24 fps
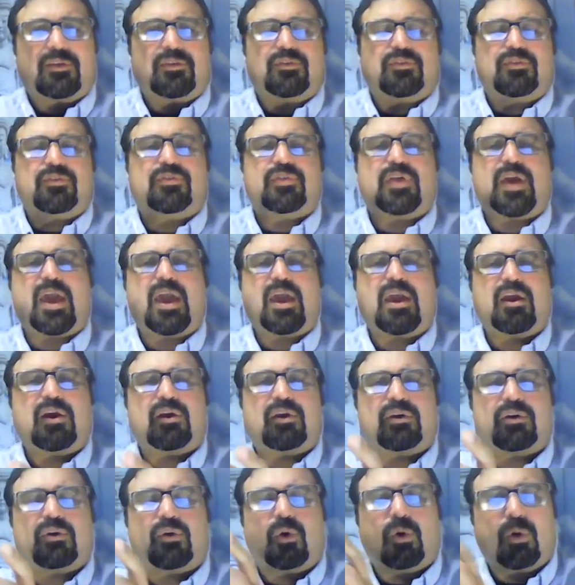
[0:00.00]

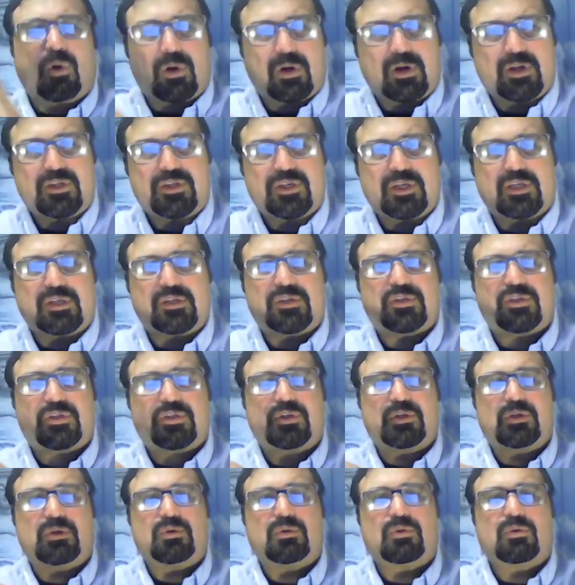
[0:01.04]
their origins
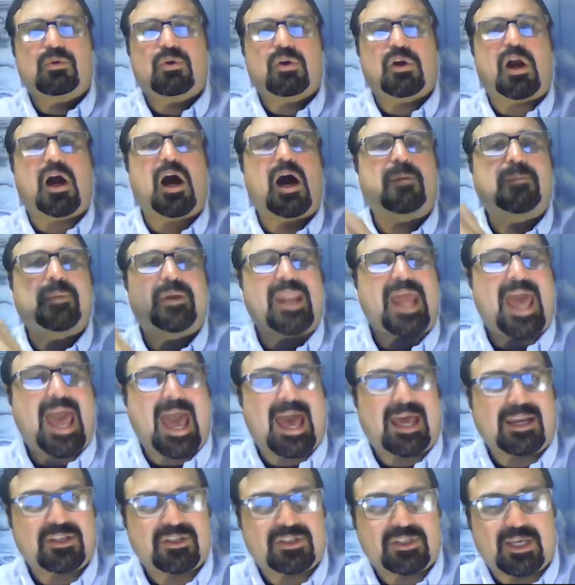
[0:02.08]
to common
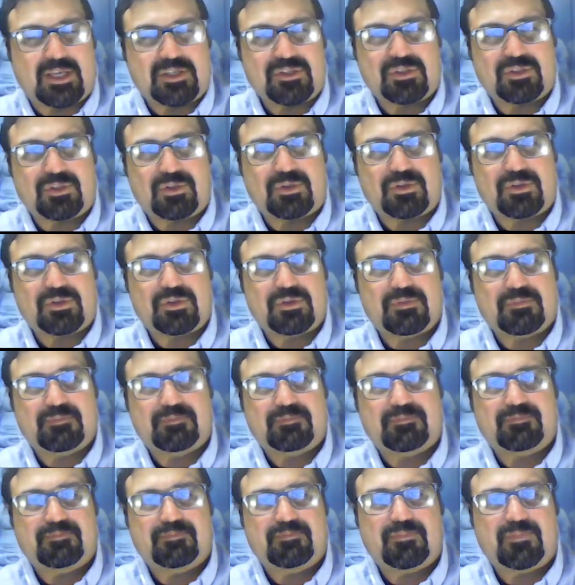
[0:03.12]
ancestors.
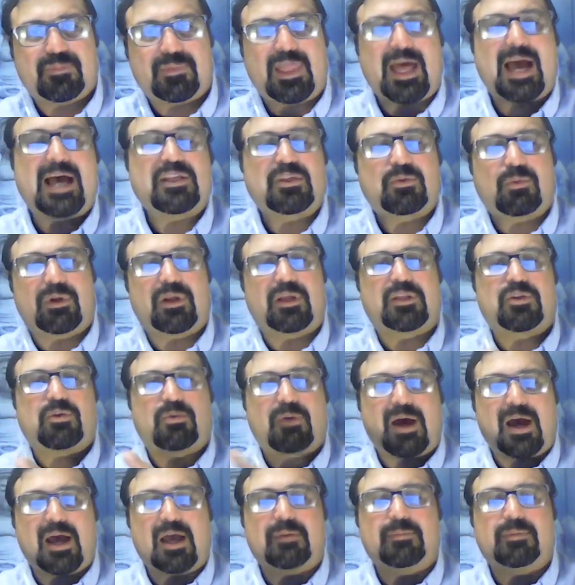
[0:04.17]
That's what a
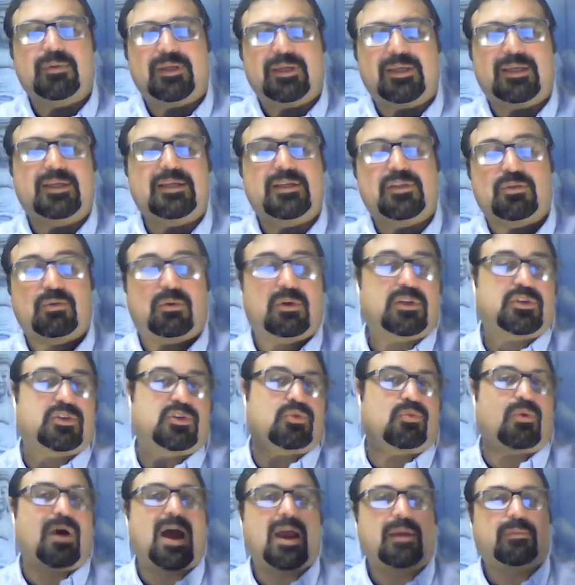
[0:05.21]
tribe is, or a
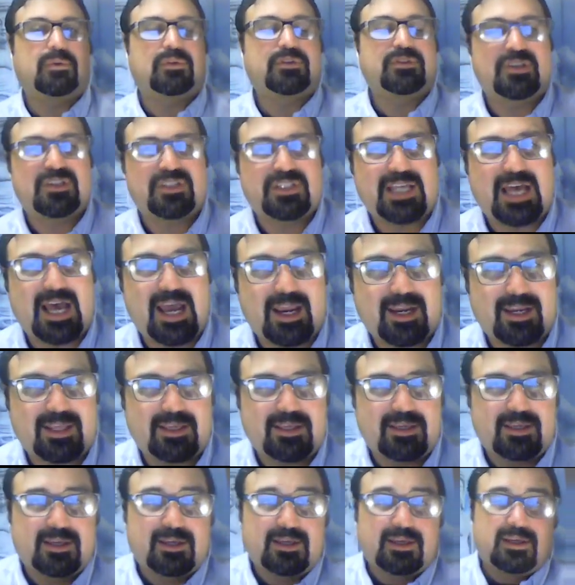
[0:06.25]
tribal society.
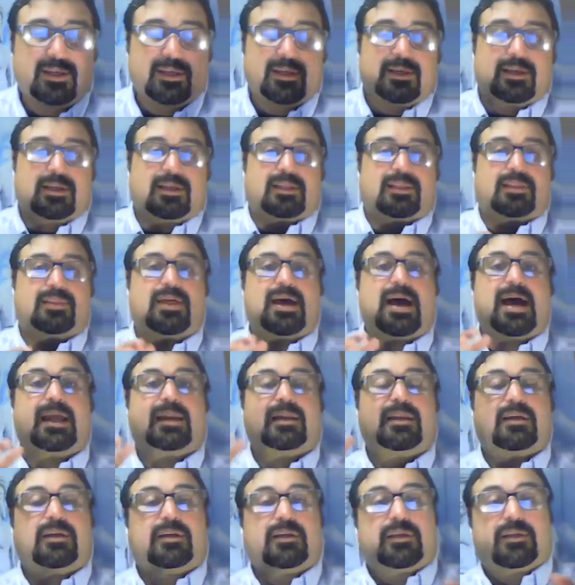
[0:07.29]

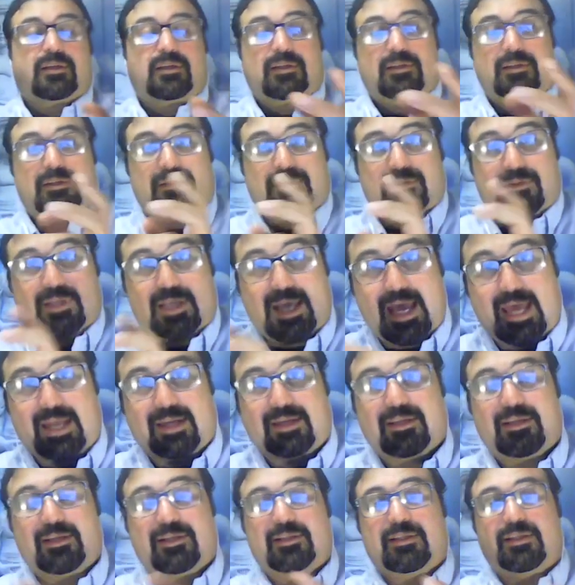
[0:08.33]
That, again,
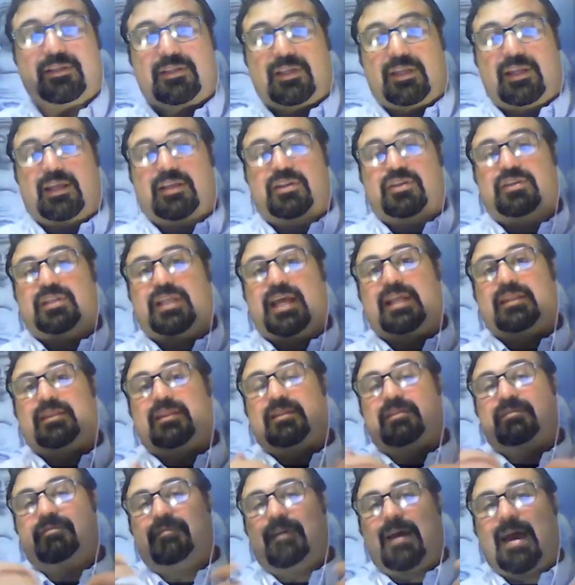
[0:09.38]
is an
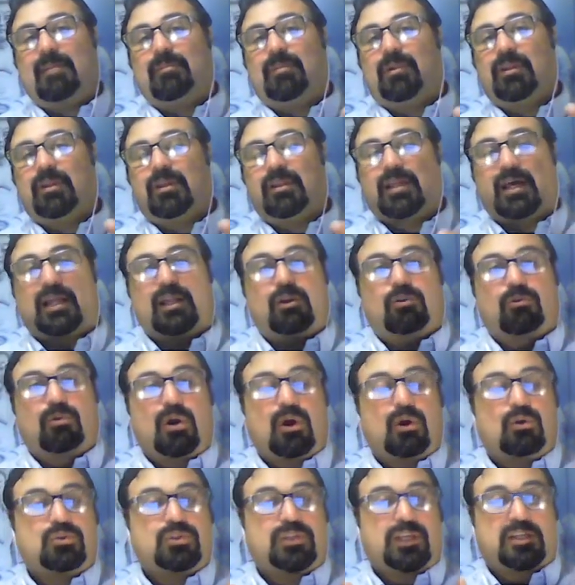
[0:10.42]
extended family that
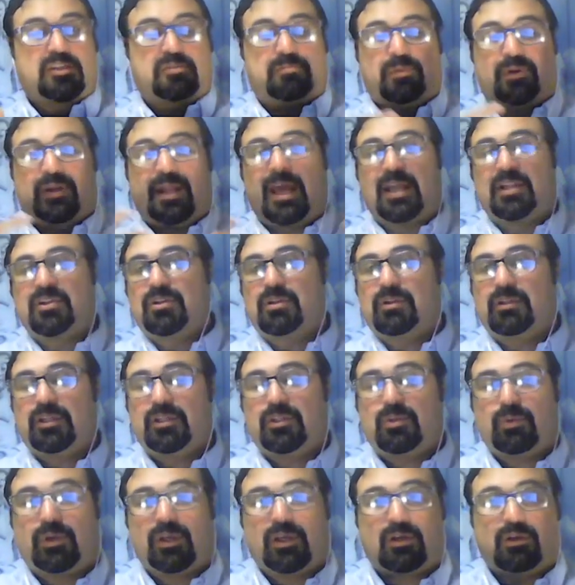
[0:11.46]
grows
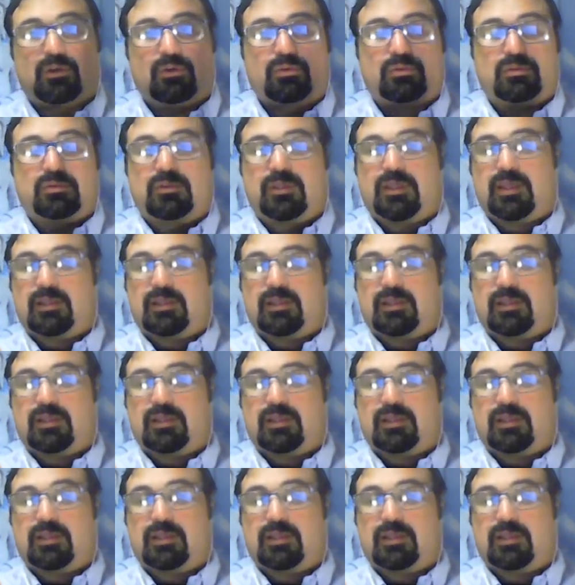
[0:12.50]
exponentially to include